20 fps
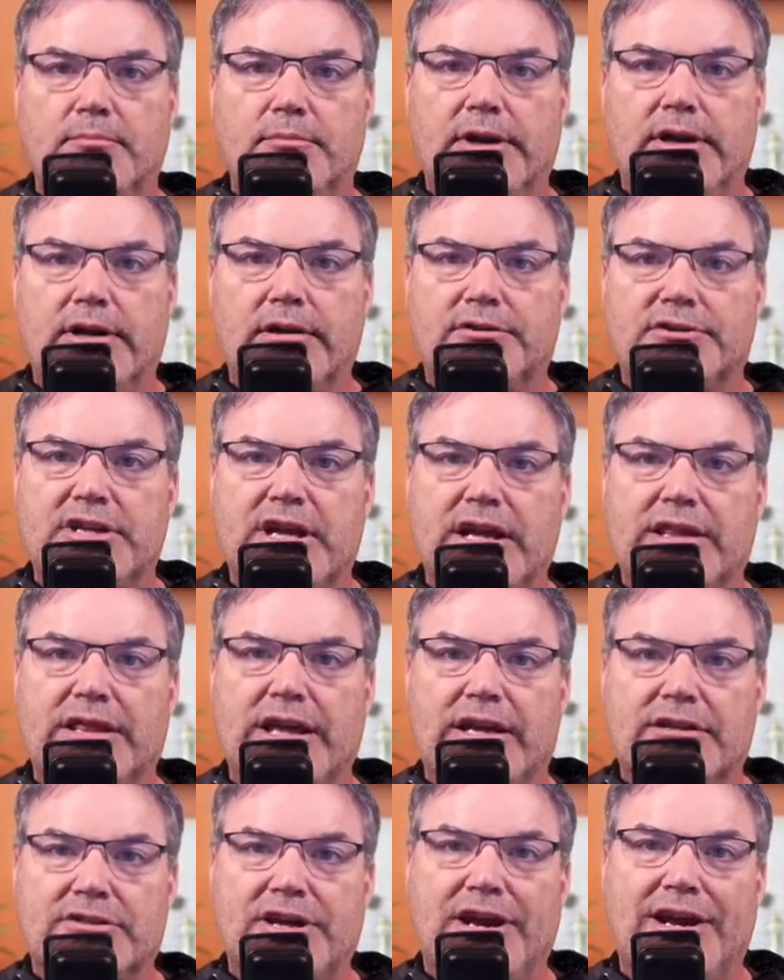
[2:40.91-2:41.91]
but it'll take
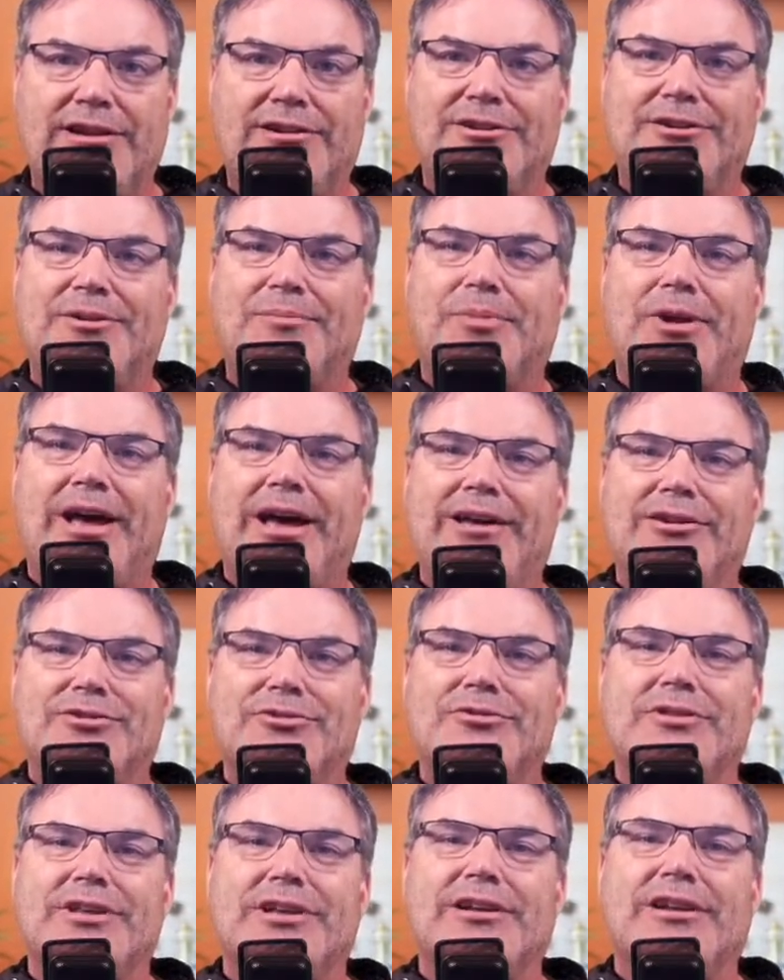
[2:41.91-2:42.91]
that title and apply it
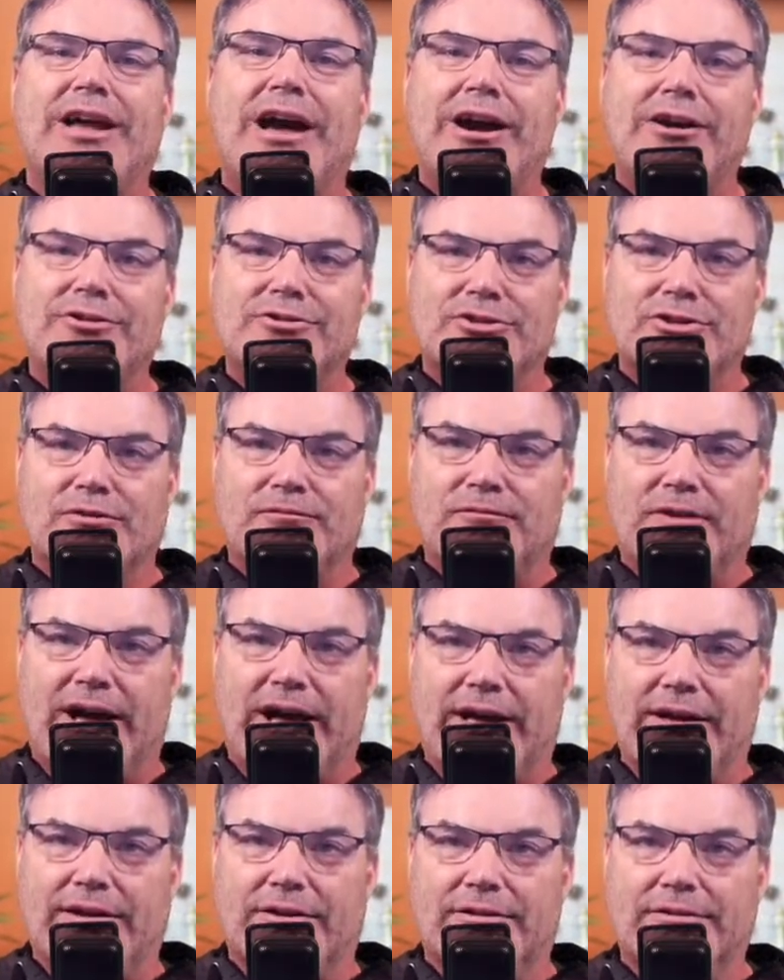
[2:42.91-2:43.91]
to the larger
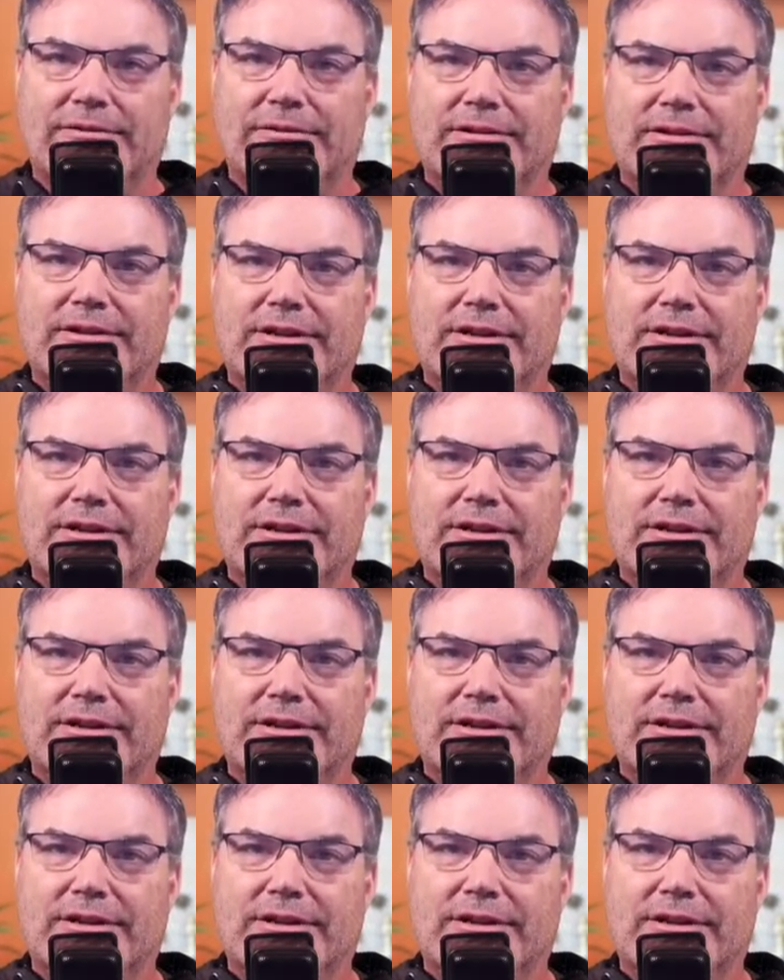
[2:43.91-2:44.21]
file.